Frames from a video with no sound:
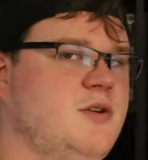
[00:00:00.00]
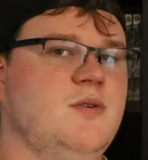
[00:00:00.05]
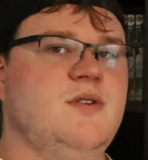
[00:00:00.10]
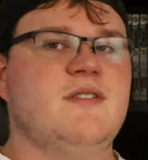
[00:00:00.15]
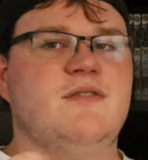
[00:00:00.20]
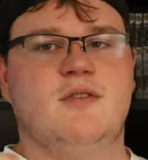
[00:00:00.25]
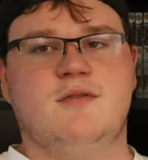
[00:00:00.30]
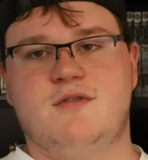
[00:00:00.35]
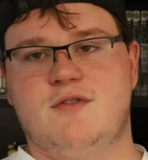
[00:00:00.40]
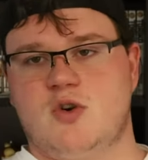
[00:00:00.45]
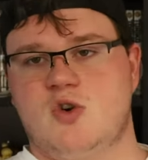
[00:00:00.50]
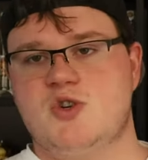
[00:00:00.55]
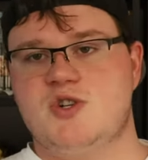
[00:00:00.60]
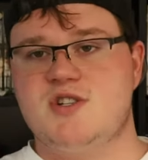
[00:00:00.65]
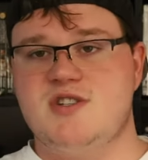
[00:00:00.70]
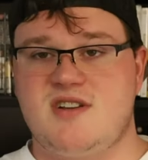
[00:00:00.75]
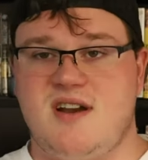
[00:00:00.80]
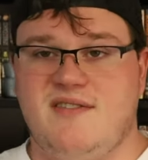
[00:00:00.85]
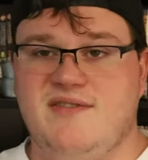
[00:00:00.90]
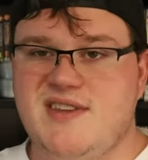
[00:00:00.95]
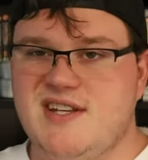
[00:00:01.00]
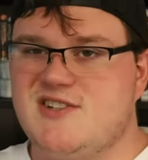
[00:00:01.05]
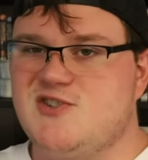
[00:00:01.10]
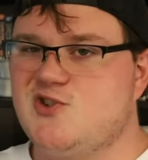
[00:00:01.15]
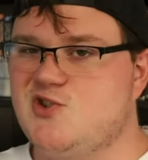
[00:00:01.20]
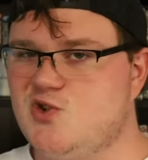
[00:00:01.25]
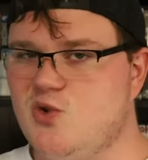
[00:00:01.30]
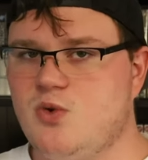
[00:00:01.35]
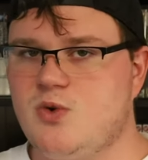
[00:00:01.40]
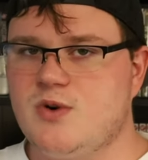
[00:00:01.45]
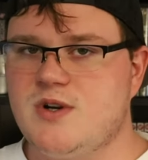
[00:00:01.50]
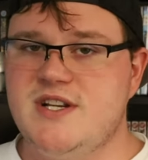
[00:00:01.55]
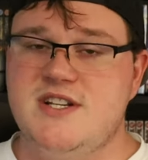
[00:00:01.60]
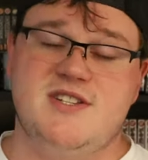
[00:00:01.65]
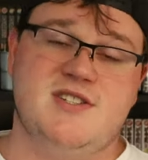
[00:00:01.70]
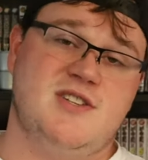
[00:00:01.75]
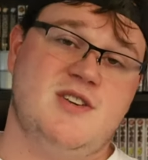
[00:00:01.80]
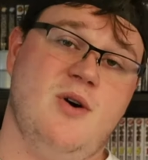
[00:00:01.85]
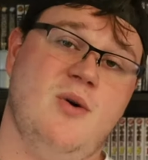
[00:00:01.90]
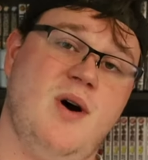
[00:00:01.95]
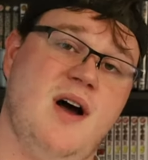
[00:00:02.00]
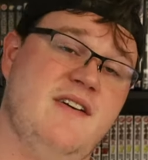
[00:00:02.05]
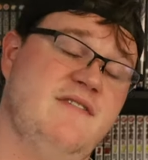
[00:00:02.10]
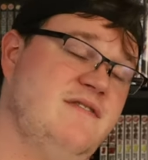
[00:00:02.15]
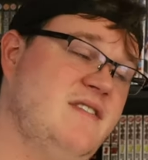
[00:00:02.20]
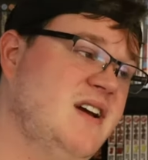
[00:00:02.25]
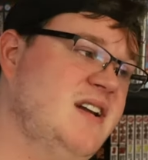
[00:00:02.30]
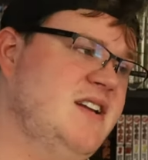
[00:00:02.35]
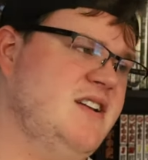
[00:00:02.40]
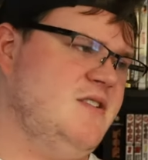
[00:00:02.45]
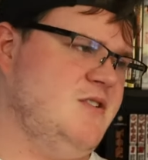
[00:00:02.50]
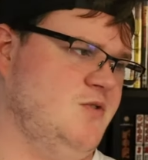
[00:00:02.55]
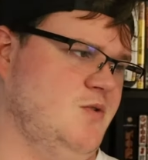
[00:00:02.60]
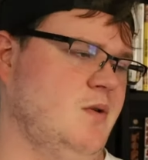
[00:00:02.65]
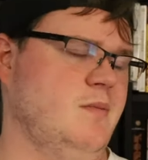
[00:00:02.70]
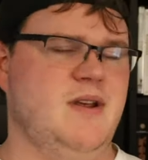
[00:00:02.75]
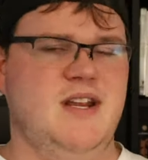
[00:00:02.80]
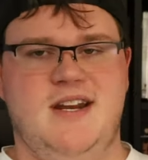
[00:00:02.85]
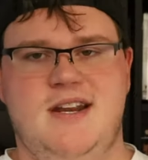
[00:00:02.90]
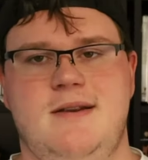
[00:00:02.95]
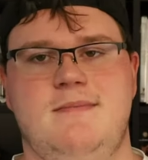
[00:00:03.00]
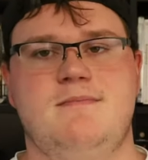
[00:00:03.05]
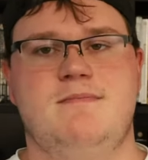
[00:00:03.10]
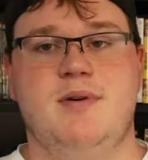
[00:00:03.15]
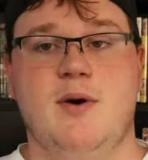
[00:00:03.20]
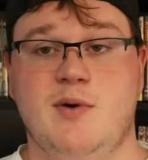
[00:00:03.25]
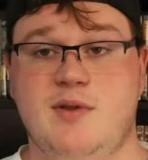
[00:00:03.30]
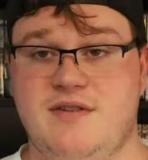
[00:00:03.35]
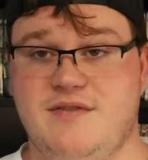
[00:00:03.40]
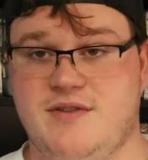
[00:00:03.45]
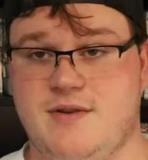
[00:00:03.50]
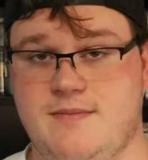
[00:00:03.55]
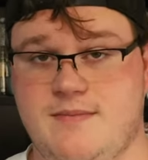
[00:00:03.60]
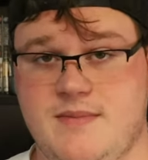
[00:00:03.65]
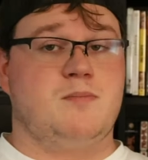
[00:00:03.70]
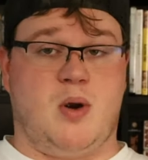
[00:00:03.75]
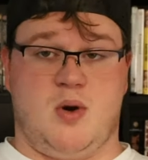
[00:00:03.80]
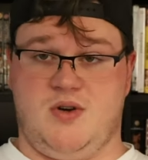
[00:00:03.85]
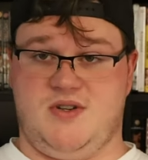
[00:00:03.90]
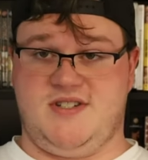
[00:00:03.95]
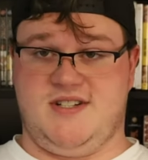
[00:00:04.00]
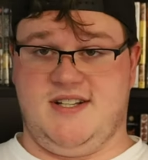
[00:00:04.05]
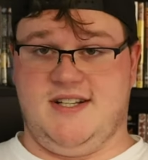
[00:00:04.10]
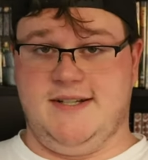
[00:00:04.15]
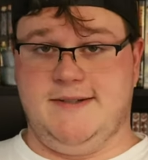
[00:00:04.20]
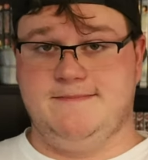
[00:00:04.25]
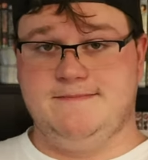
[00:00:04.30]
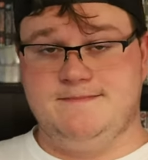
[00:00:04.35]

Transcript: two different versions of the story, so I find enjoyment in both of them, personally.